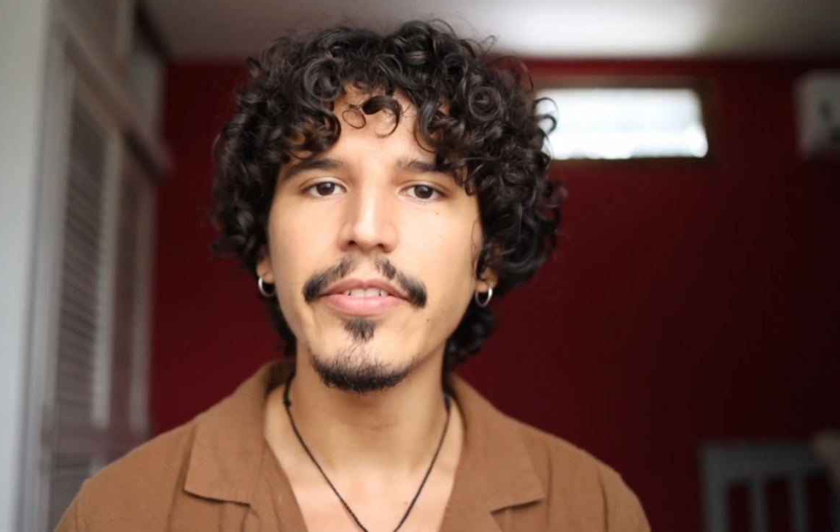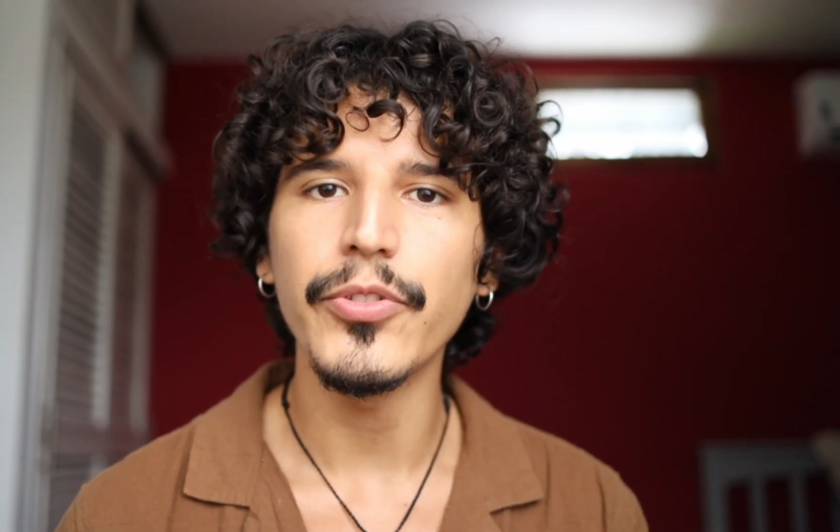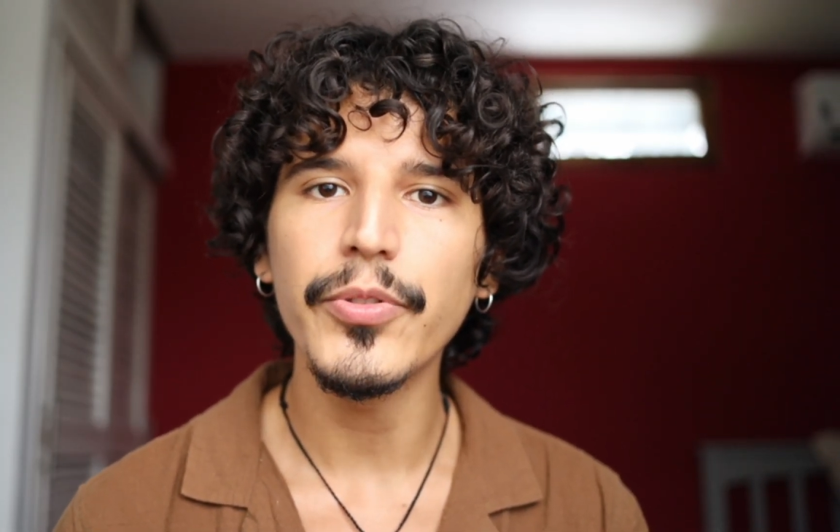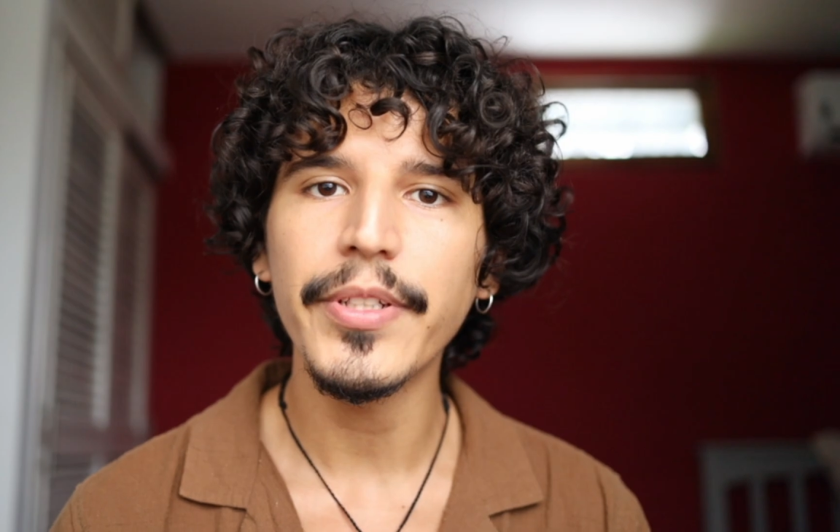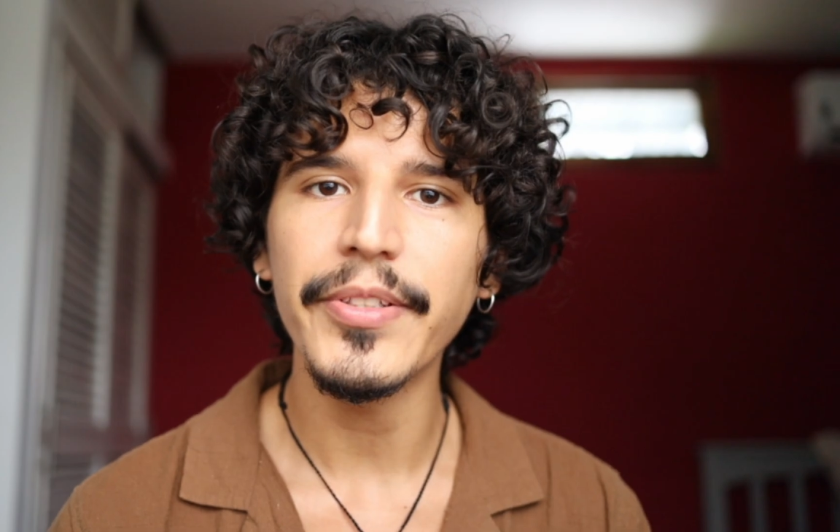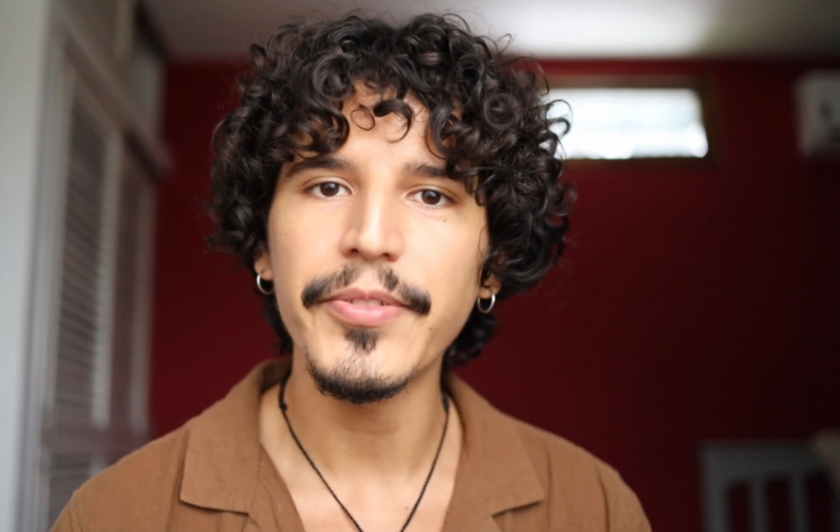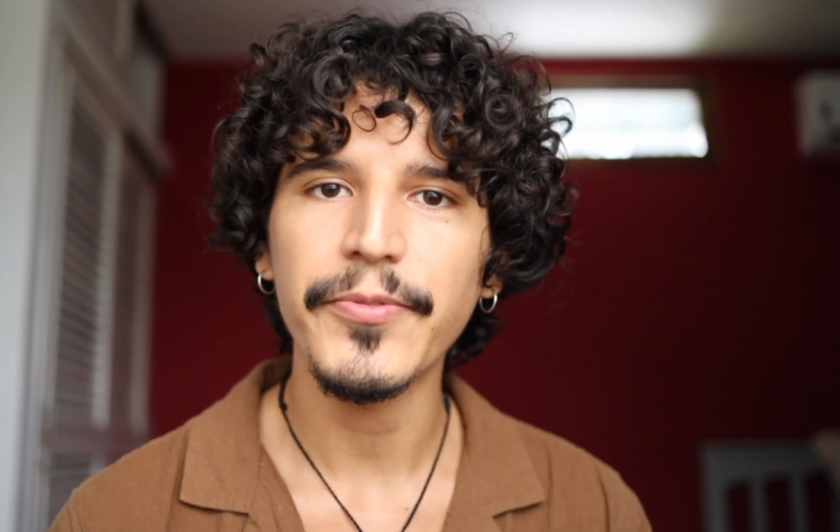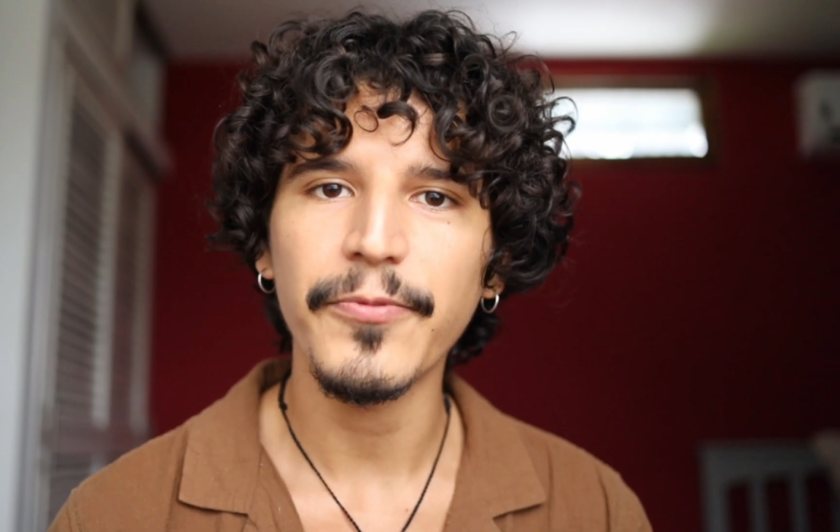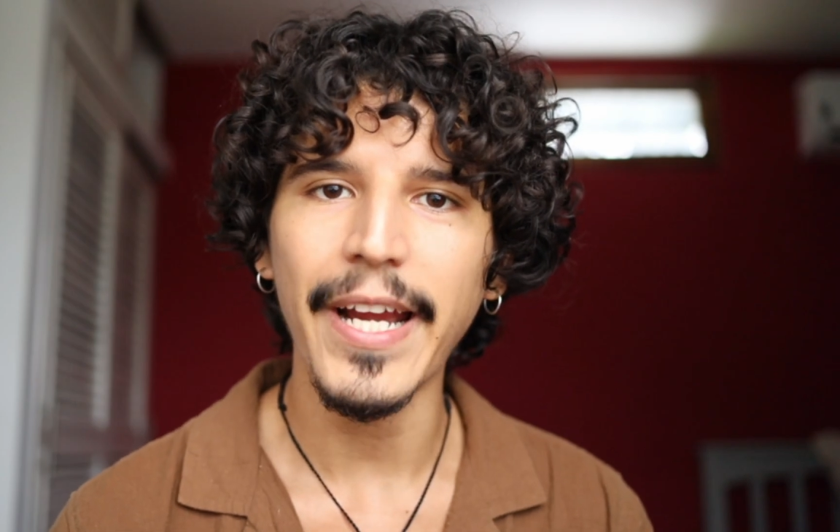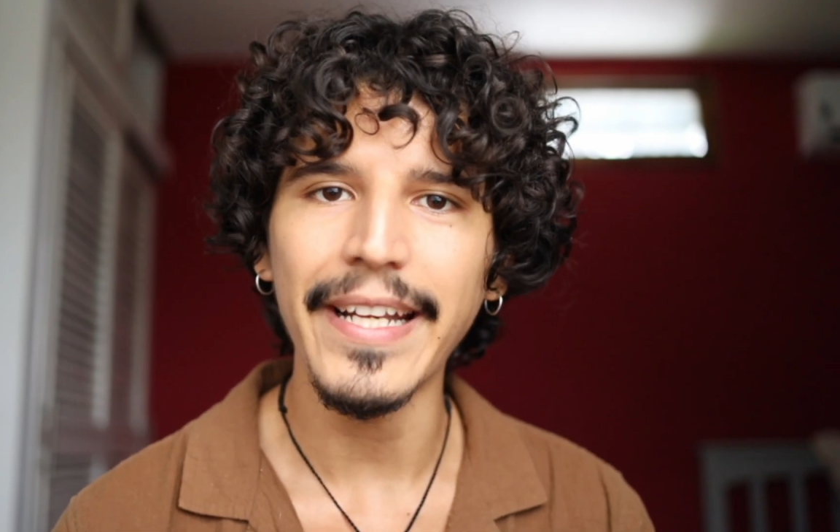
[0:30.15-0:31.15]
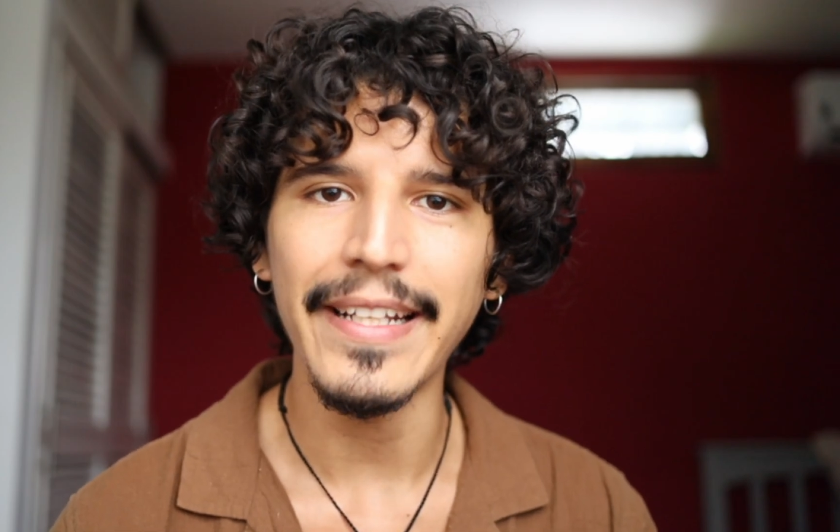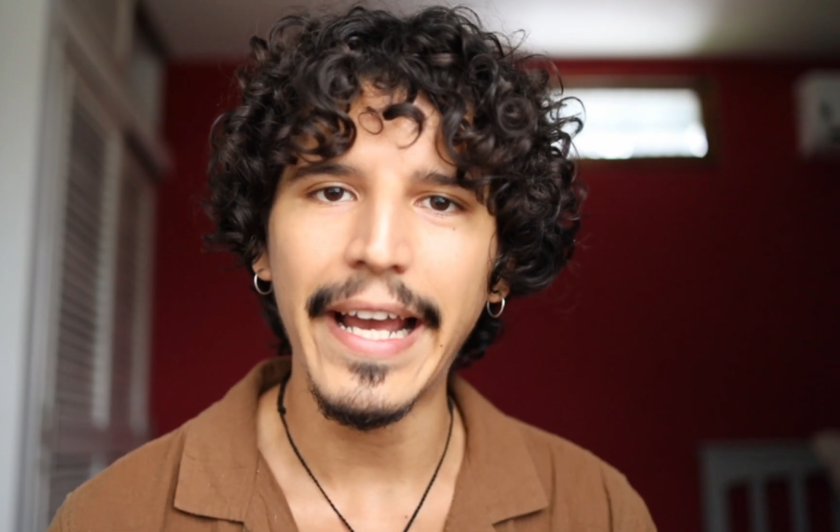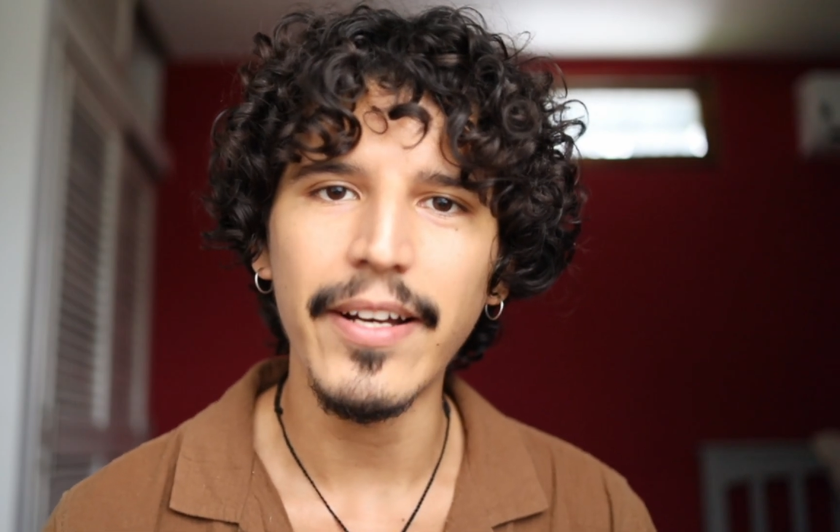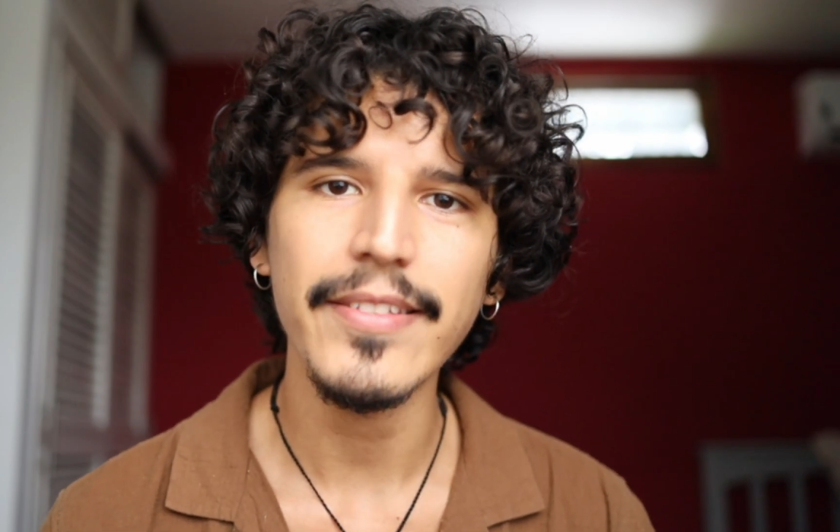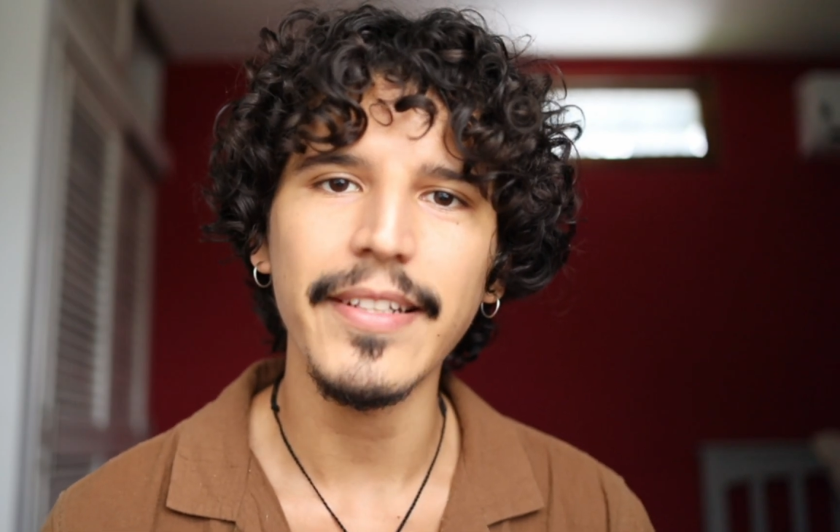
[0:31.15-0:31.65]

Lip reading: you can use right now